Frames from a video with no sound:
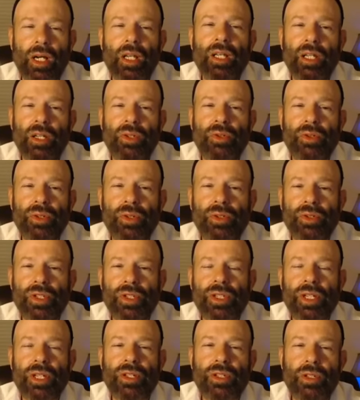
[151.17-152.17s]

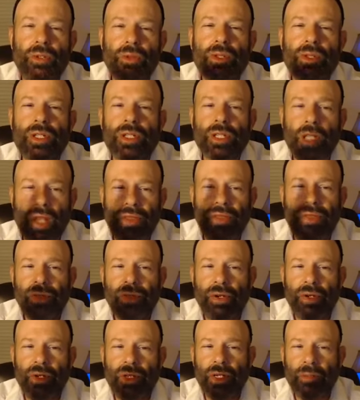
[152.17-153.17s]
introduces us to. There's that
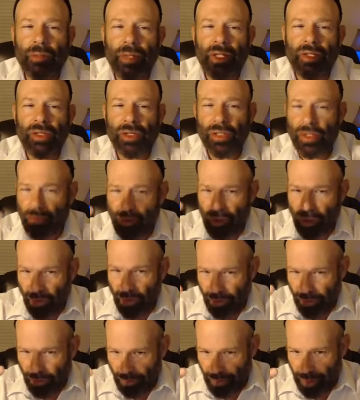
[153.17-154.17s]
third dimension, the real
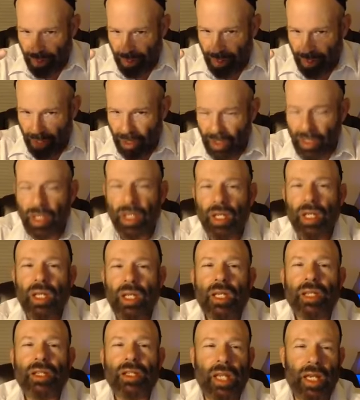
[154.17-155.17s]
3D,
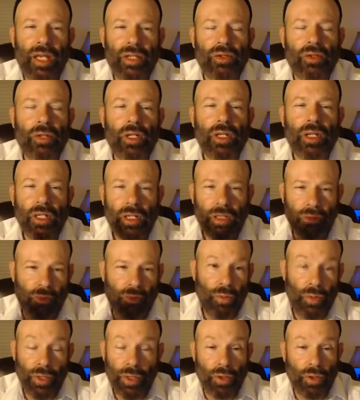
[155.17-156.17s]
is actually
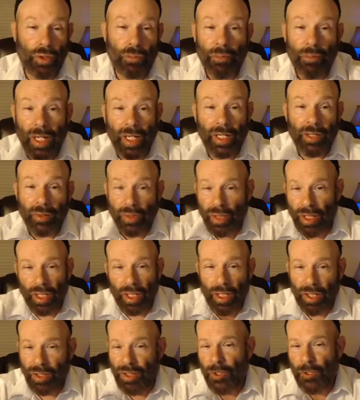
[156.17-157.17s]
what we call mind or
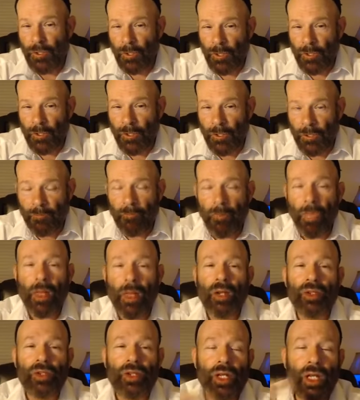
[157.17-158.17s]
consciousness.
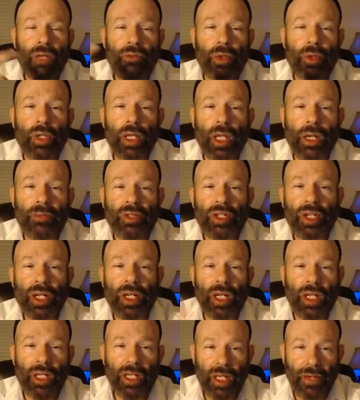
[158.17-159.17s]
So you have Olam
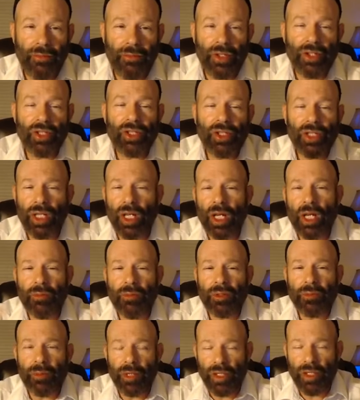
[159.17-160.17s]
Shana, Nefesh, time,
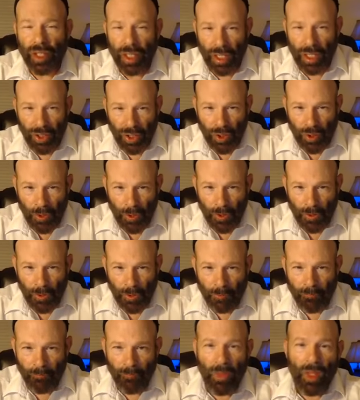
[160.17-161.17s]
space,
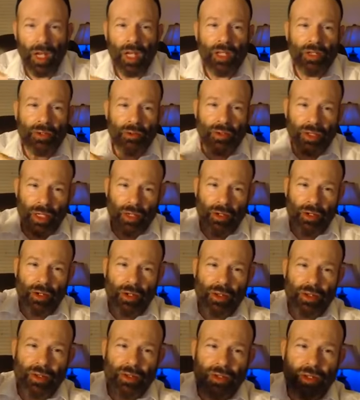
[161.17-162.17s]
consciousness. So as our
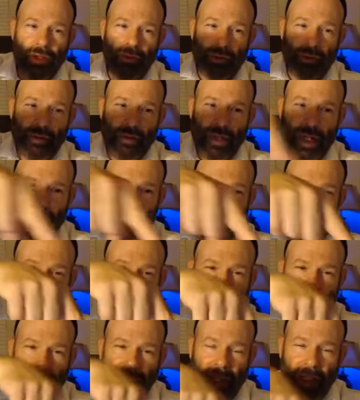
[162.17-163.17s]
Earth is going around
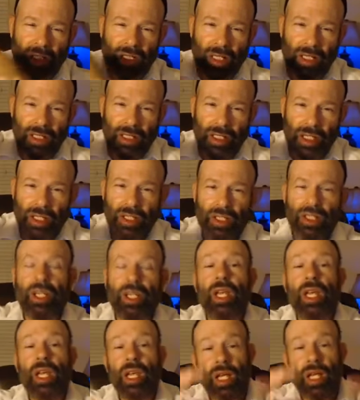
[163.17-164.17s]
space like this,
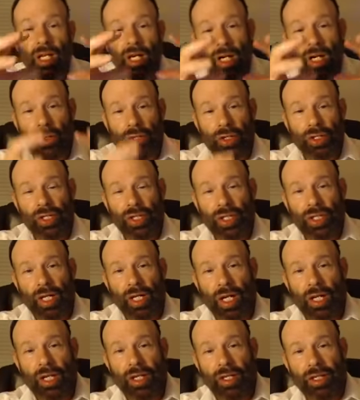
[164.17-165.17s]
and our
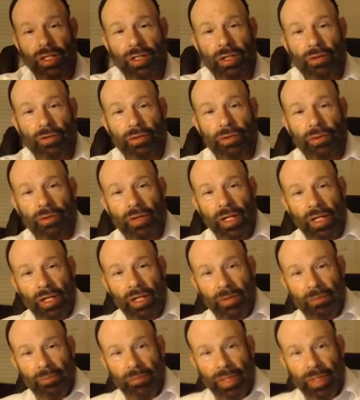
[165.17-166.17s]
sun is going around
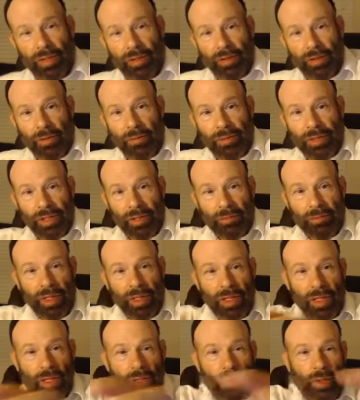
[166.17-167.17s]
the big arms of the
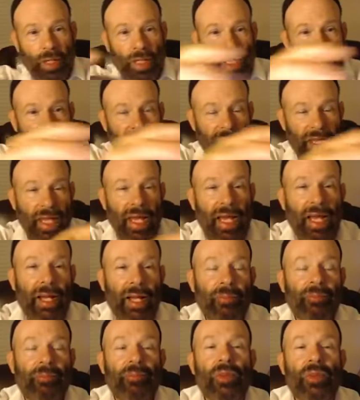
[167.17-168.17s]
Milky Way like
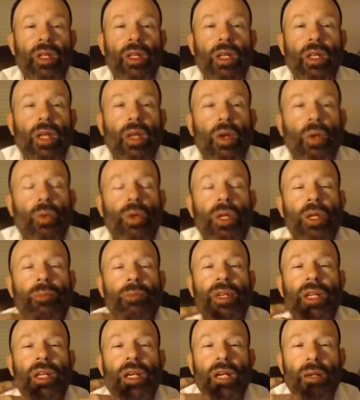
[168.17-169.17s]
that, we
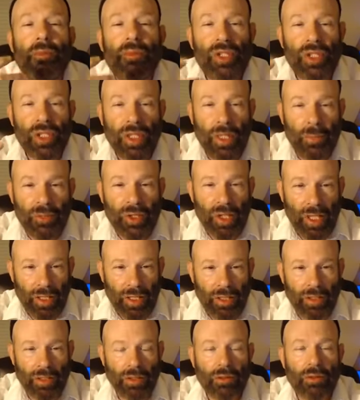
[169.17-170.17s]
become
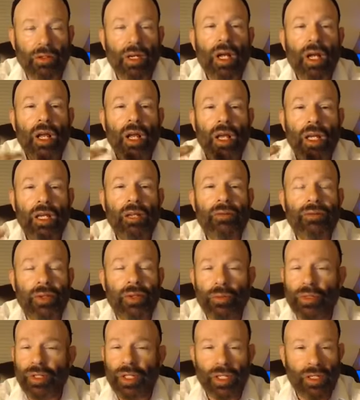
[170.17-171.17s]
subject to
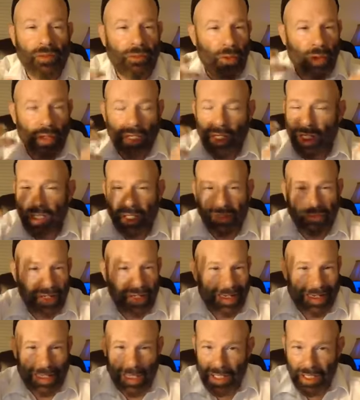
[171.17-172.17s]
influences of all kinds of
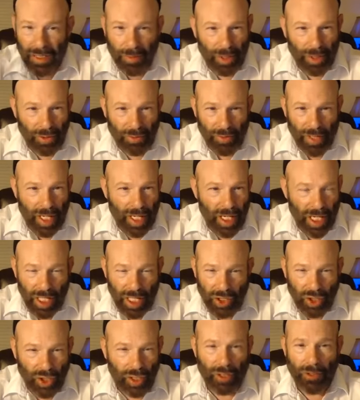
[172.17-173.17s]
cosmic
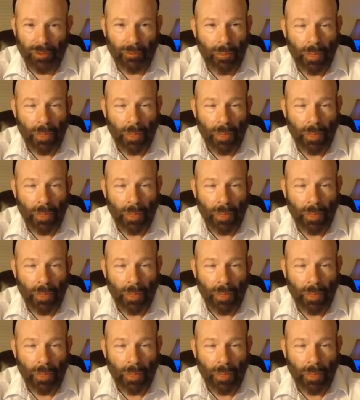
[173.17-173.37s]
radiation.